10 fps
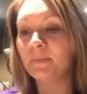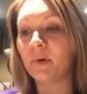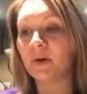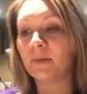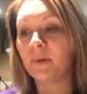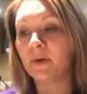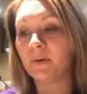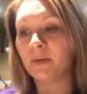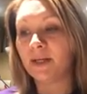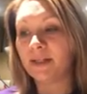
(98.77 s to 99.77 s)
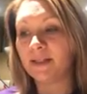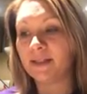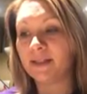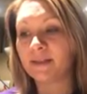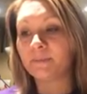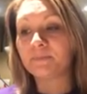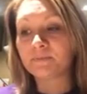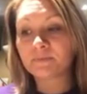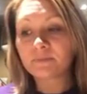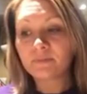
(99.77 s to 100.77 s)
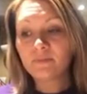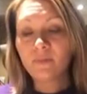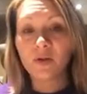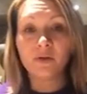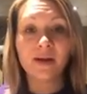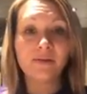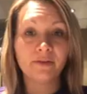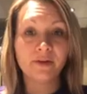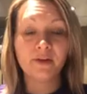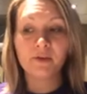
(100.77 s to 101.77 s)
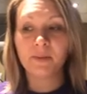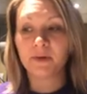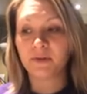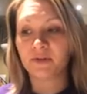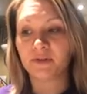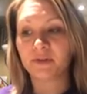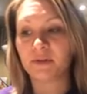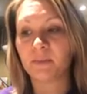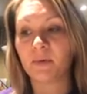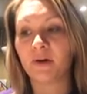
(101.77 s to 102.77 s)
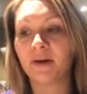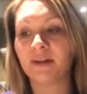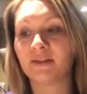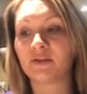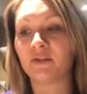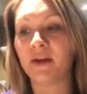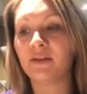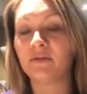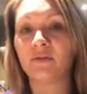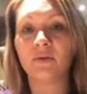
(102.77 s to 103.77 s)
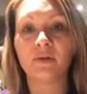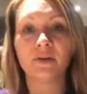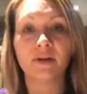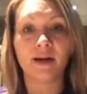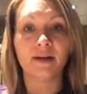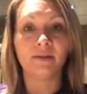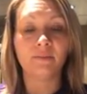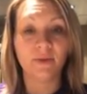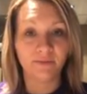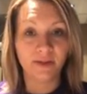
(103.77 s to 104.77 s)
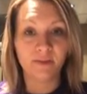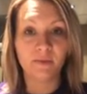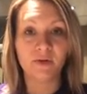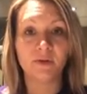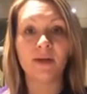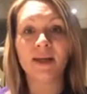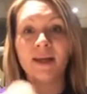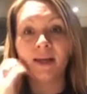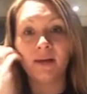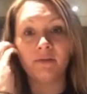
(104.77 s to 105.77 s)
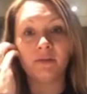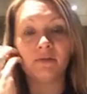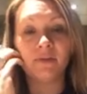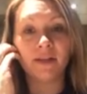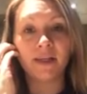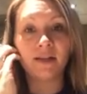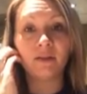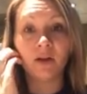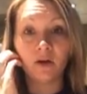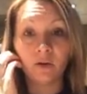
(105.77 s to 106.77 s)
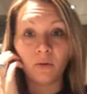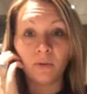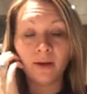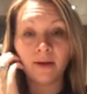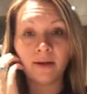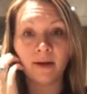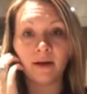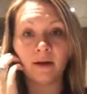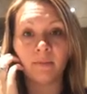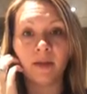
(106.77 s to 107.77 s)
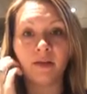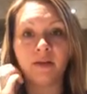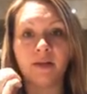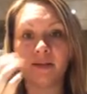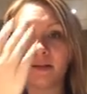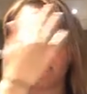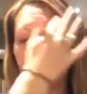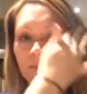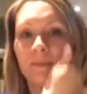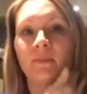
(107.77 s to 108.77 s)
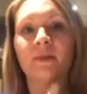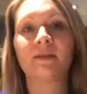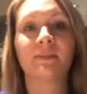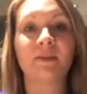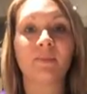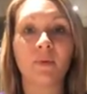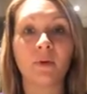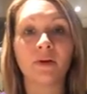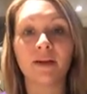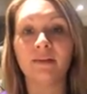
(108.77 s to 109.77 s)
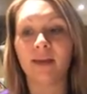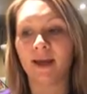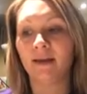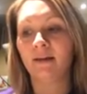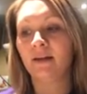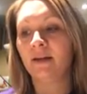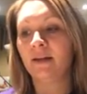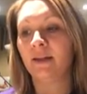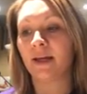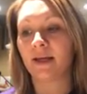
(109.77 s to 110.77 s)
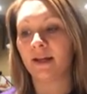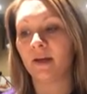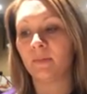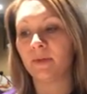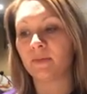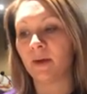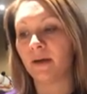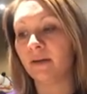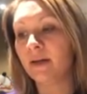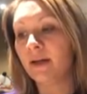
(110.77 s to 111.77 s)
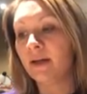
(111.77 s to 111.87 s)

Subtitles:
bergamot is great for your emotional support. It's great for lifting the mood. If you're feeling low and you need some support in that can help as well.